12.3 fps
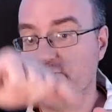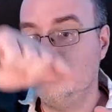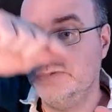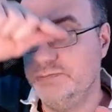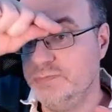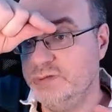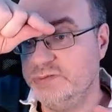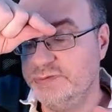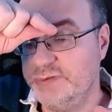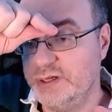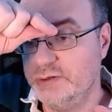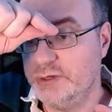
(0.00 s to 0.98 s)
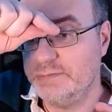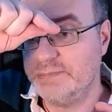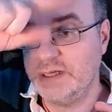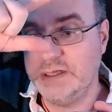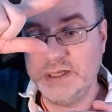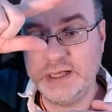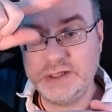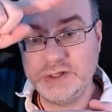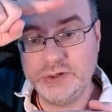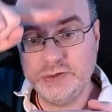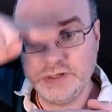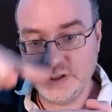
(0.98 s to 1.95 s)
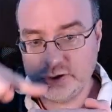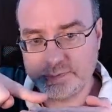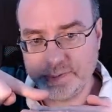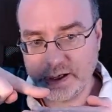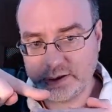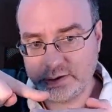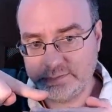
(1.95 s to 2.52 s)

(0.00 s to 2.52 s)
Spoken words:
move the fader up, then you let go, and it goes back.